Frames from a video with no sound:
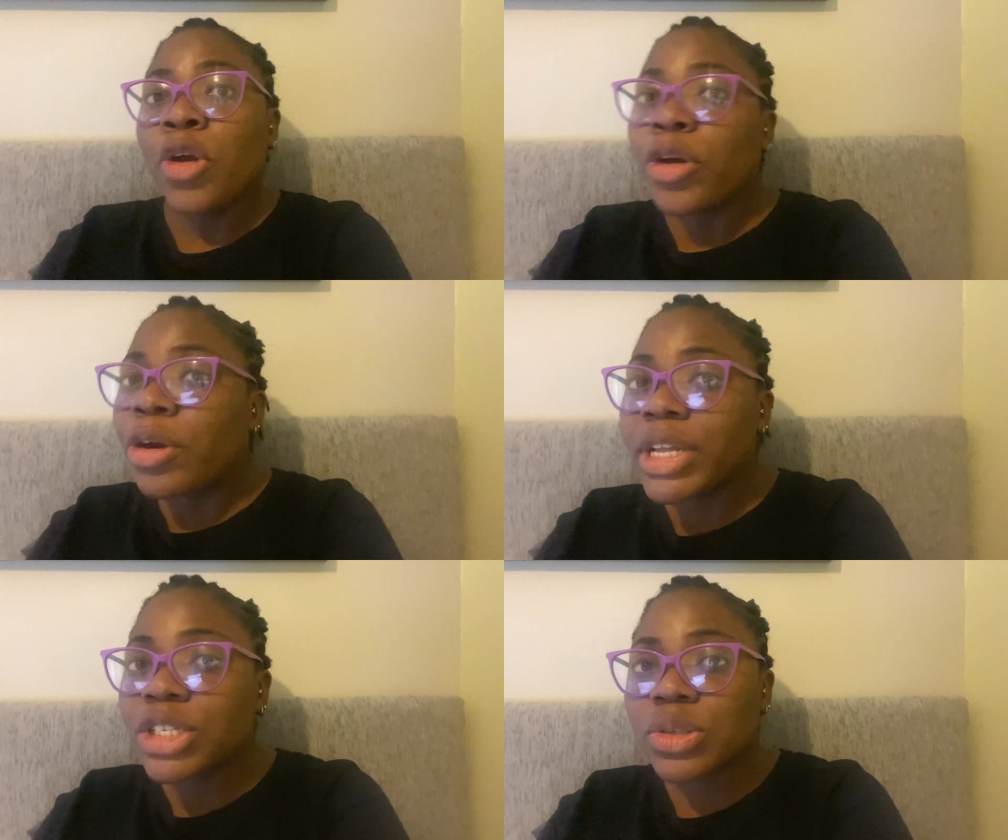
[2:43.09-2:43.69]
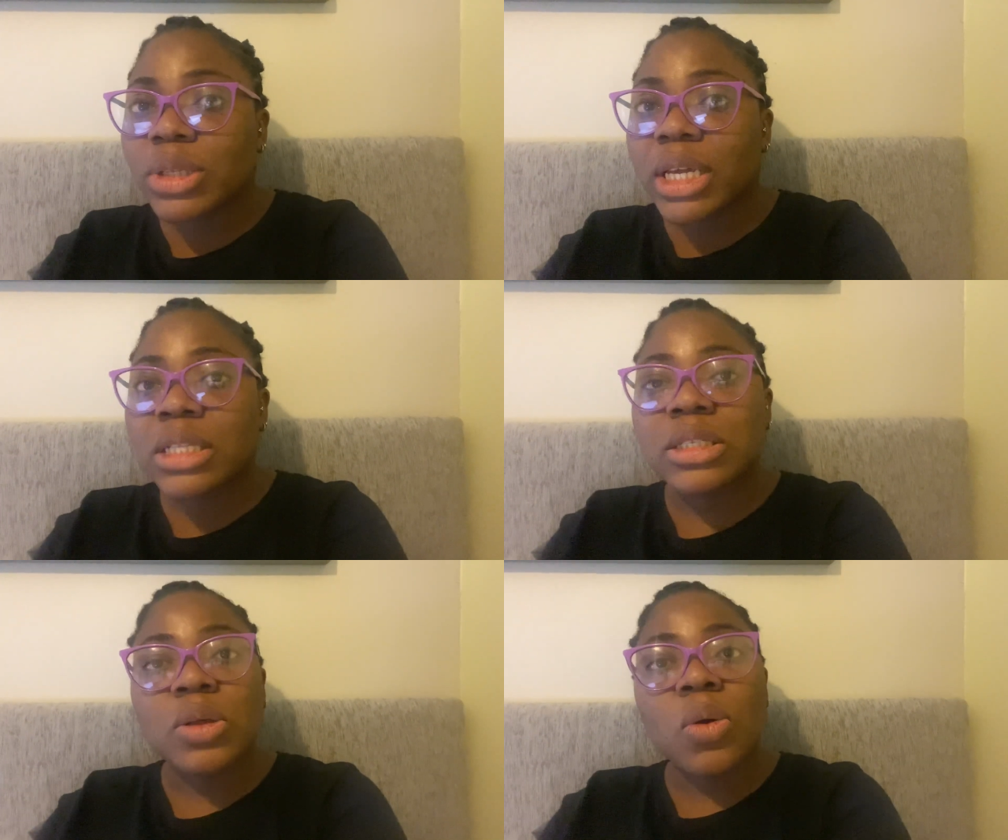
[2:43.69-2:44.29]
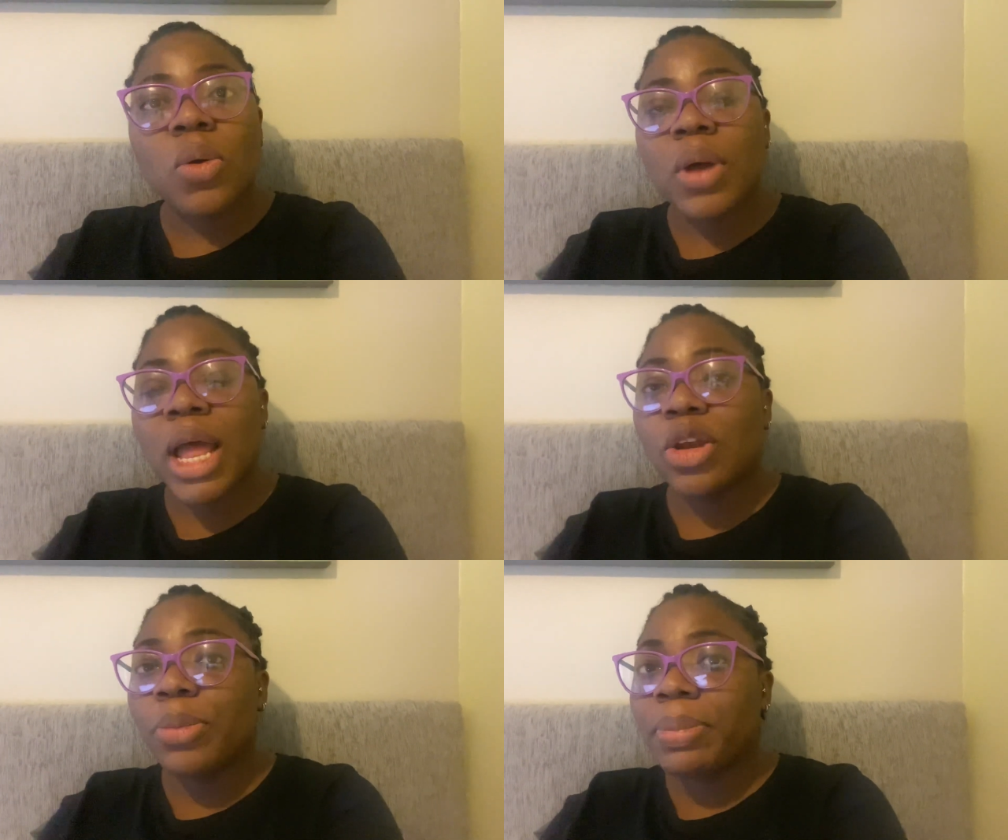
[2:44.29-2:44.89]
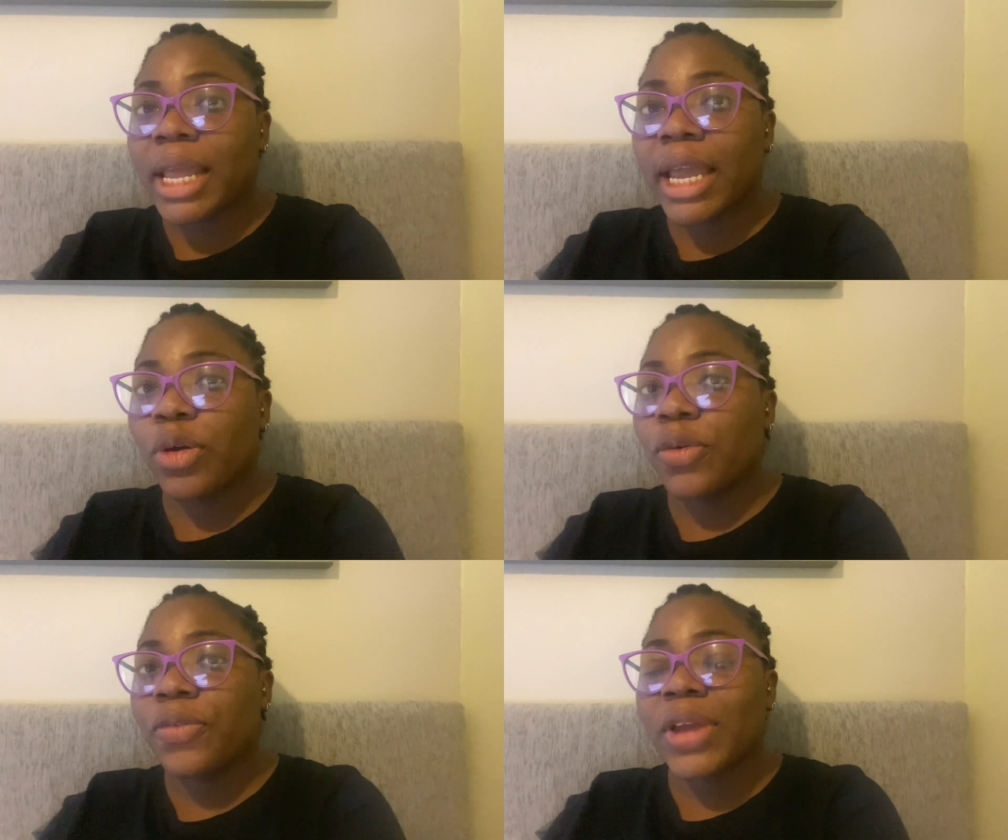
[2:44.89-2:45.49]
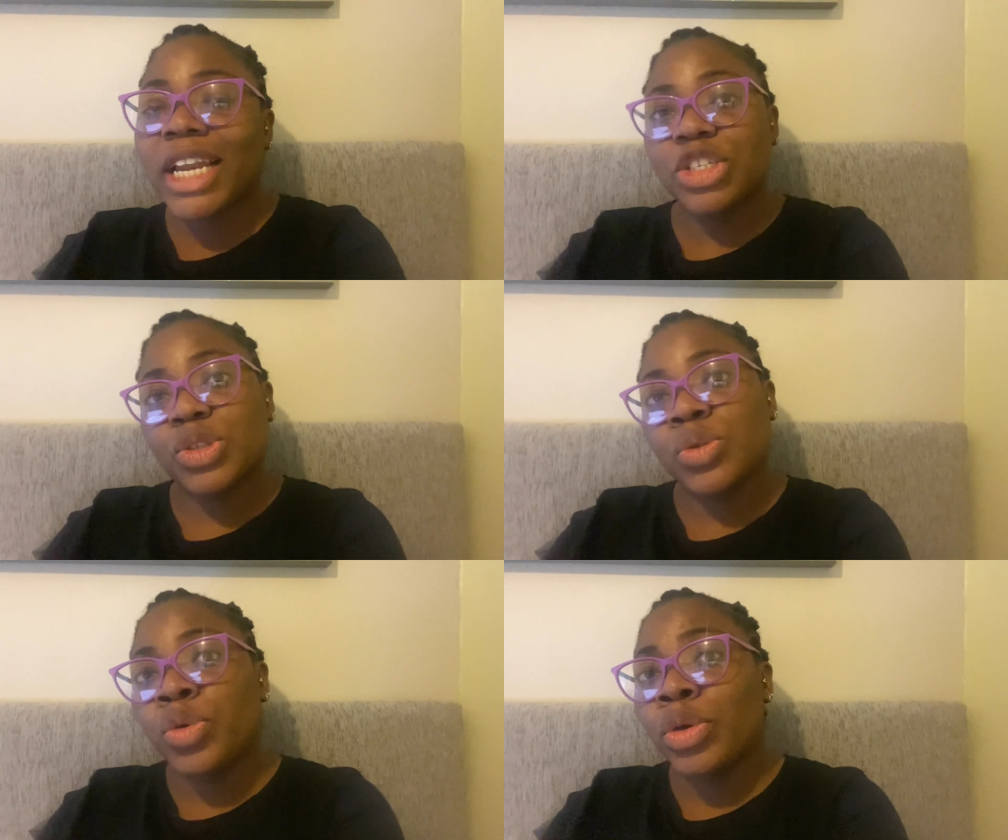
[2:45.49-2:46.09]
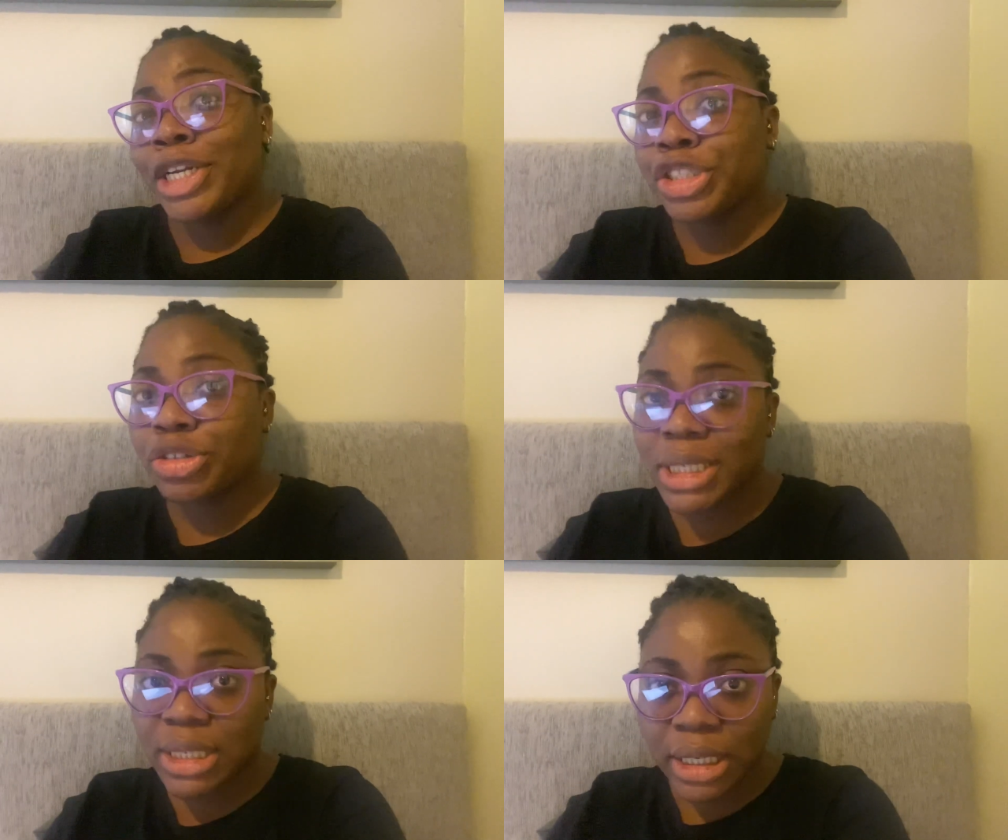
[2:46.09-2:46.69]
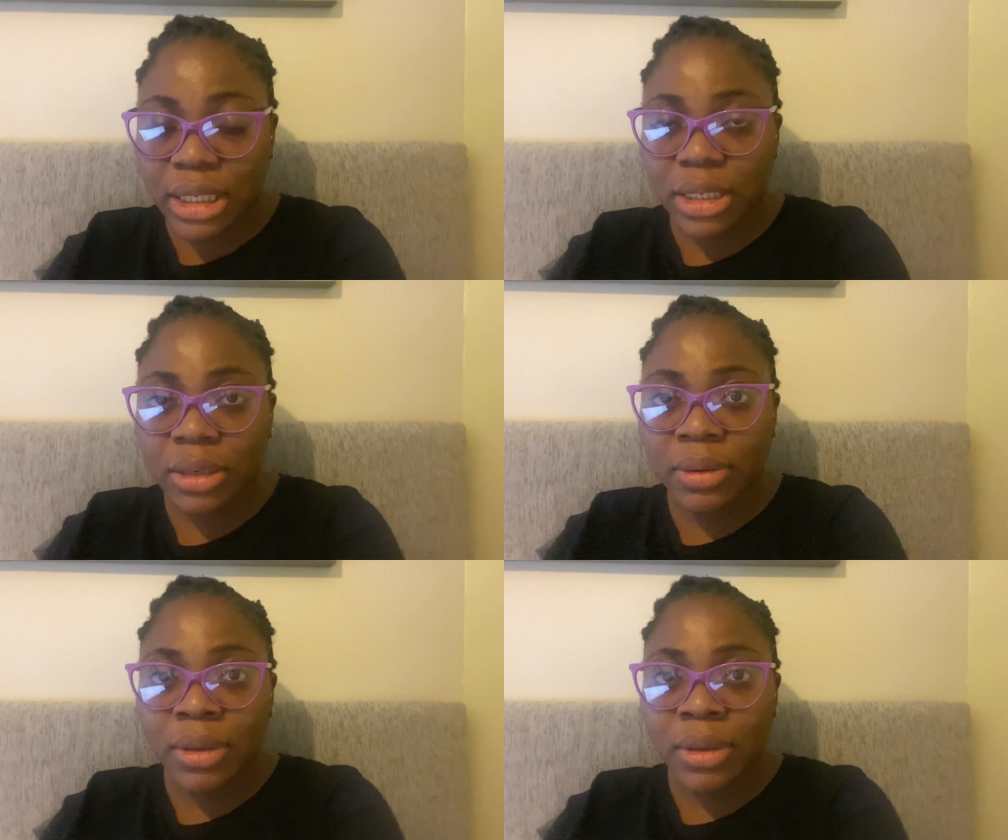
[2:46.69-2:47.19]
current students or alumni of any school you're interested in.